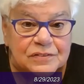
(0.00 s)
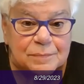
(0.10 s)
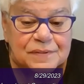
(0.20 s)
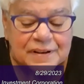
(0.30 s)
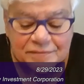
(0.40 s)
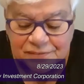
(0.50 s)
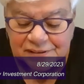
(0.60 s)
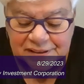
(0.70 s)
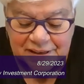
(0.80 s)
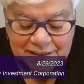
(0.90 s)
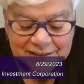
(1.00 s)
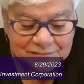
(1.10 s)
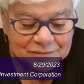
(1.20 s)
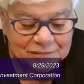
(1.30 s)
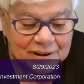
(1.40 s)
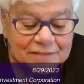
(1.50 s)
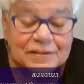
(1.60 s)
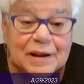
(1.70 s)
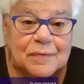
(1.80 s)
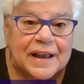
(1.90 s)
It's something I feel like I can kind
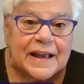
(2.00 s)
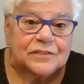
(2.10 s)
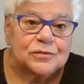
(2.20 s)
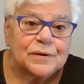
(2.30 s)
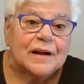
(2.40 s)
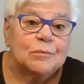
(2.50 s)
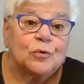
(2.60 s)
of get my hands around.